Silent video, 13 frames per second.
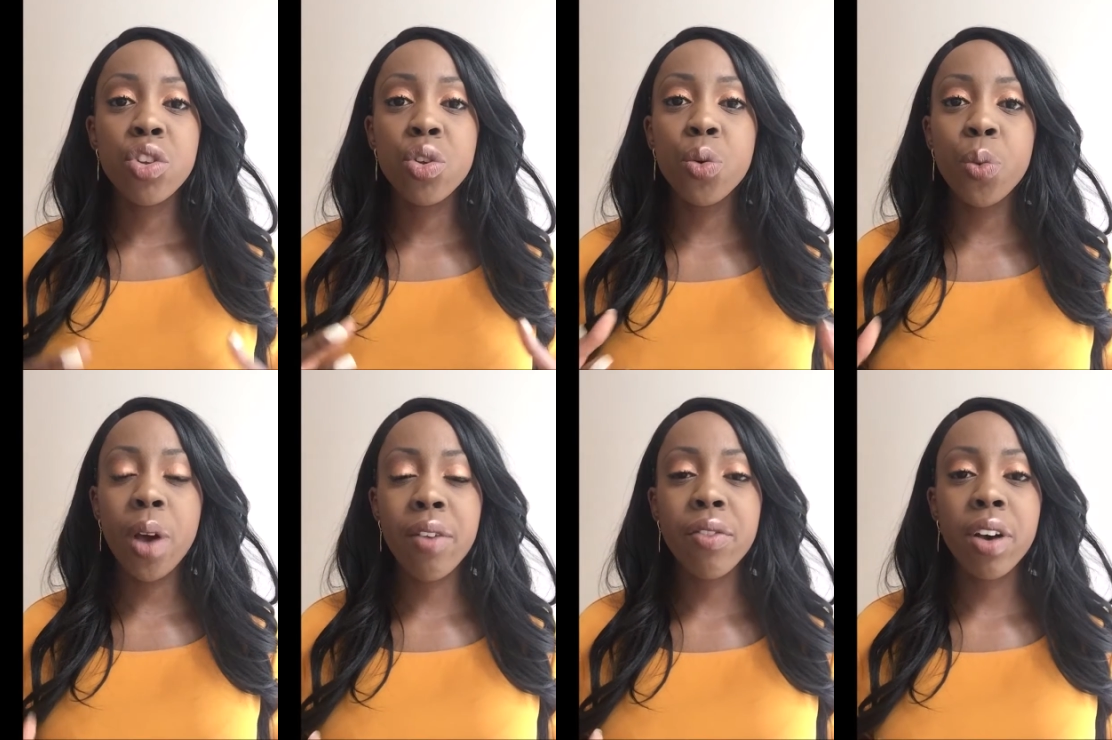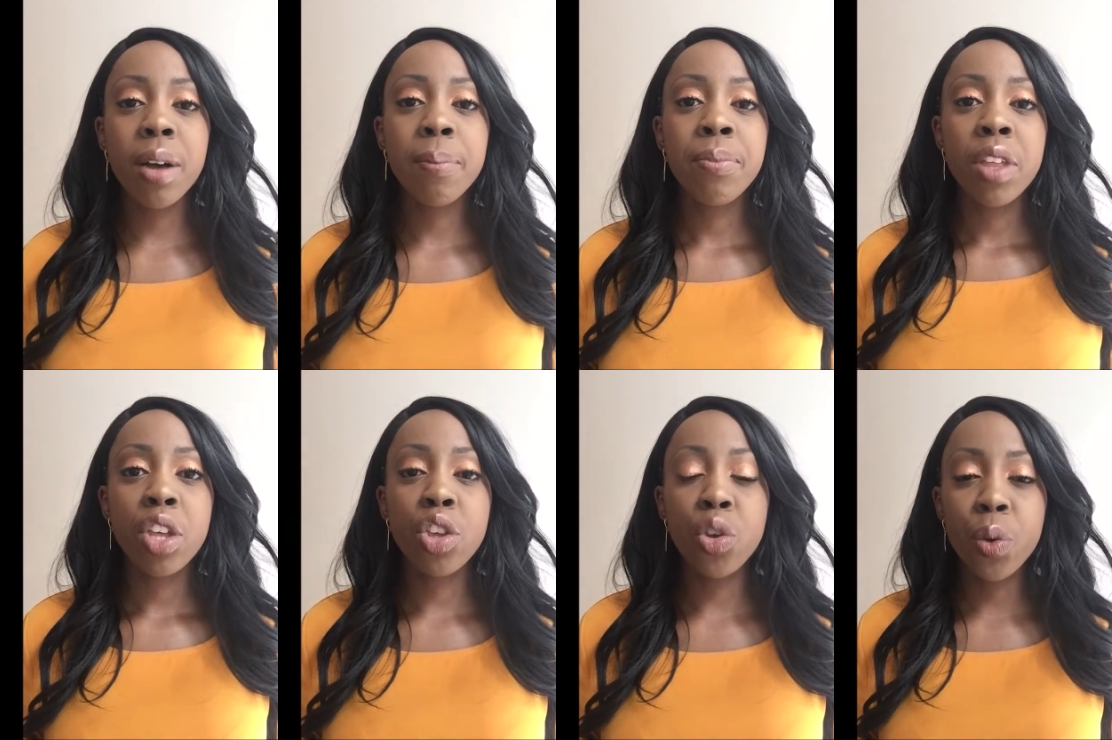to whoever
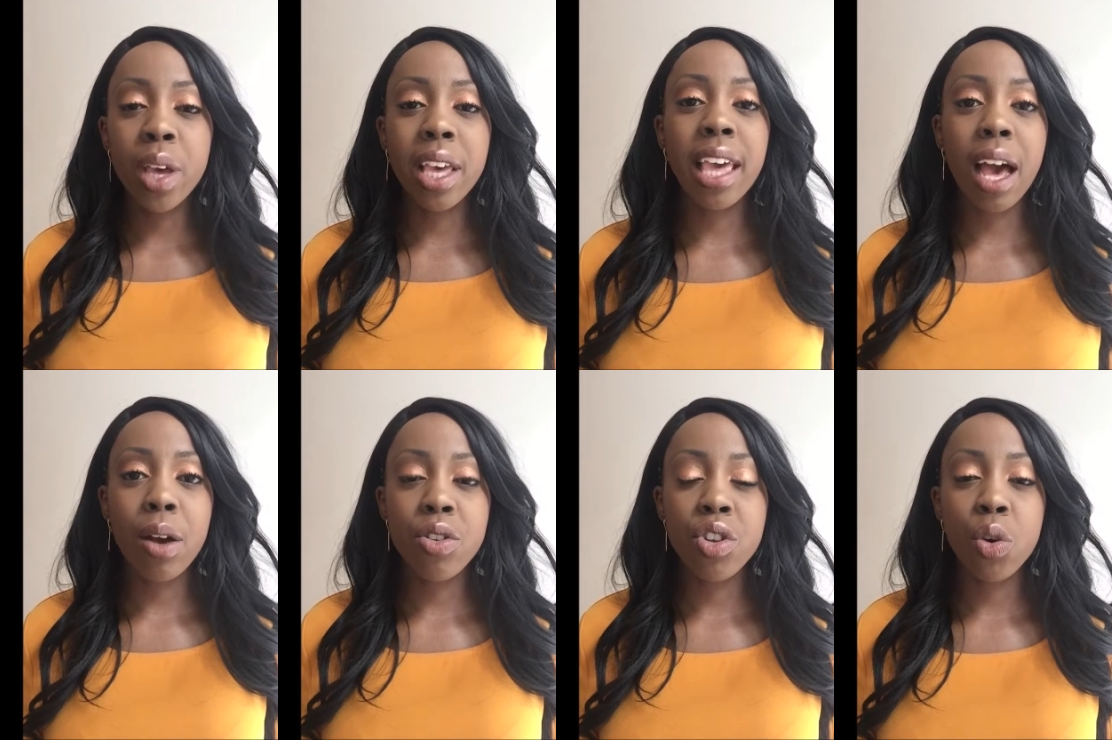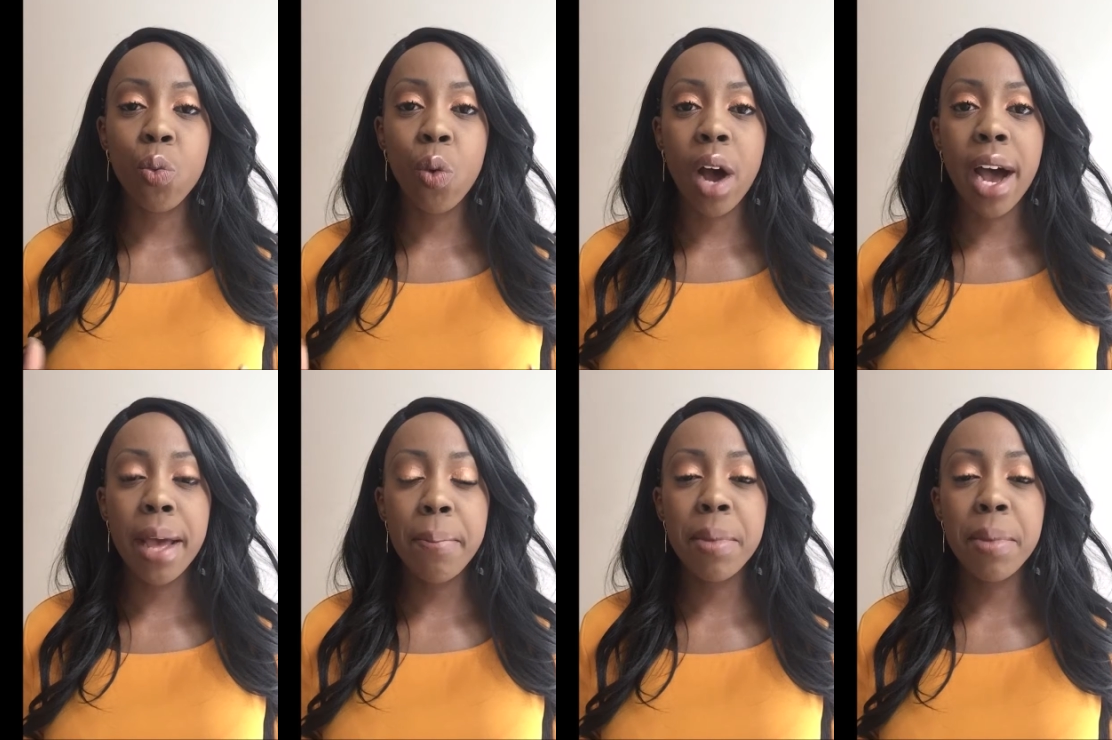you encounter. Why?